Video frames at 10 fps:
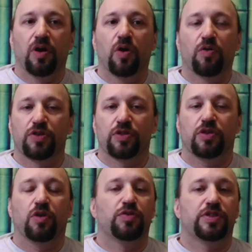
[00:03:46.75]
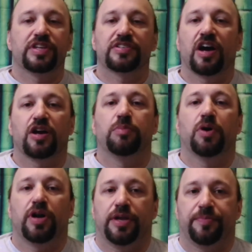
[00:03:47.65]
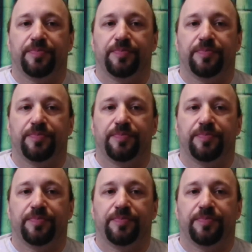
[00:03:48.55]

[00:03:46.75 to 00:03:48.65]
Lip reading: over the entire body.